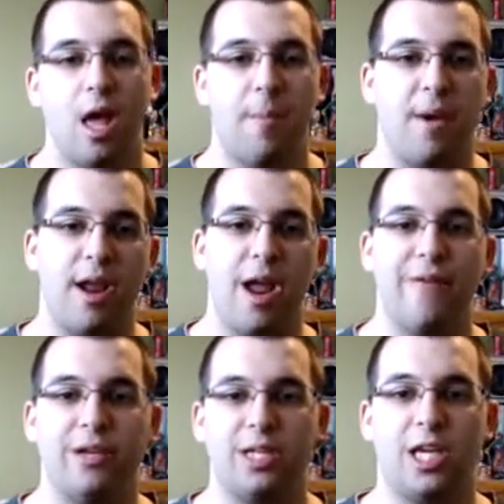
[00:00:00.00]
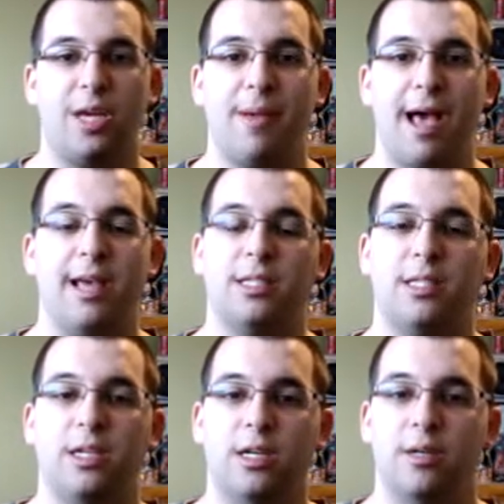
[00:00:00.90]
But every team has
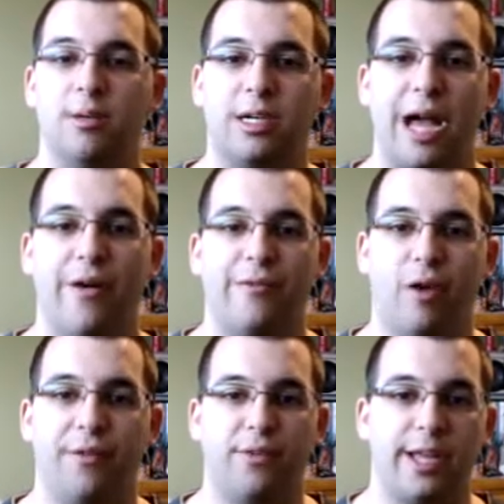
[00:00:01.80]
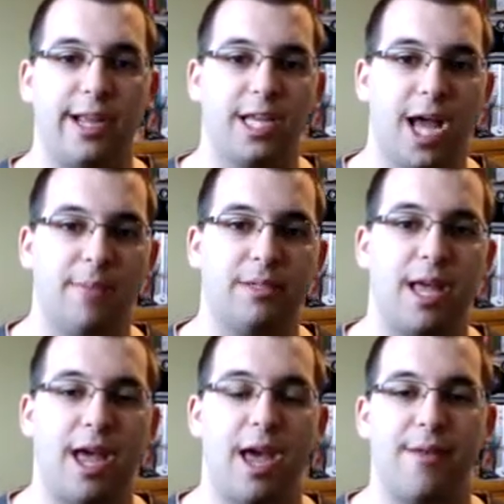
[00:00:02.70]
their downfall for game types
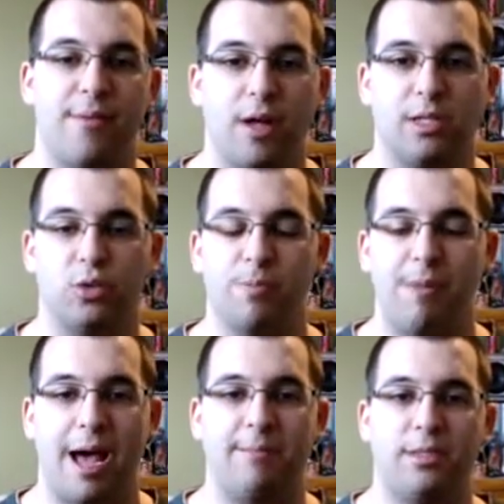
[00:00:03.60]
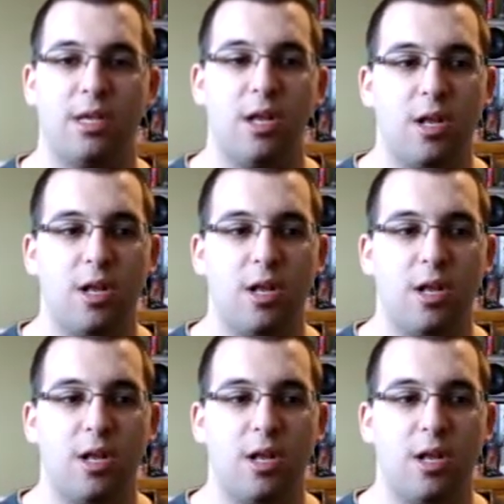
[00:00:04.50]
and also maps.